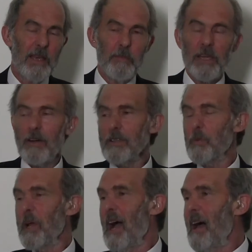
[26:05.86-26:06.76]
Because
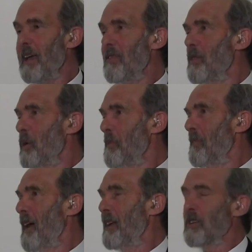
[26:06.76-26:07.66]
we are in the womb
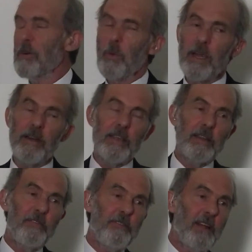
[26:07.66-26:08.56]
of Angel, we are in
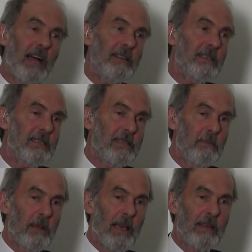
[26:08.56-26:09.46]
a flight
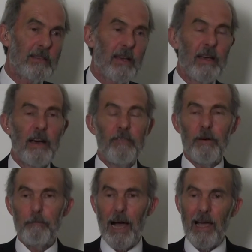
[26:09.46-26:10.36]
simulator
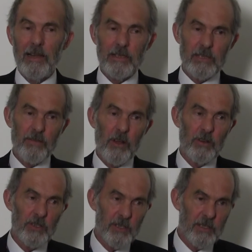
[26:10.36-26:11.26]
for pilots of
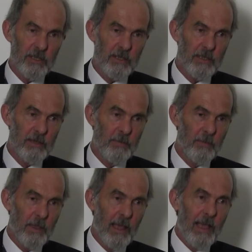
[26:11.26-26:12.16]
consciousness.
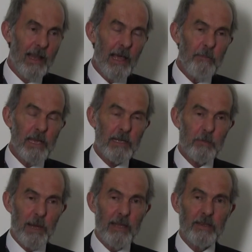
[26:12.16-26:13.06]
Let me
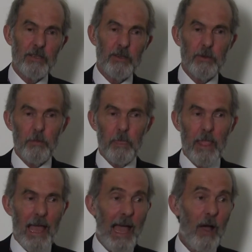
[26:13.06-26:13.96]
explain to you
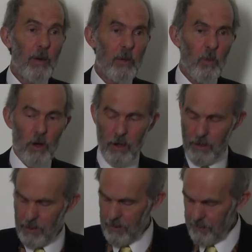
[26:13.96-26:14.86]
how it
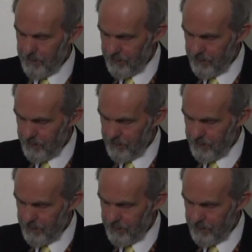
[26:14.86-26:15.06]
works.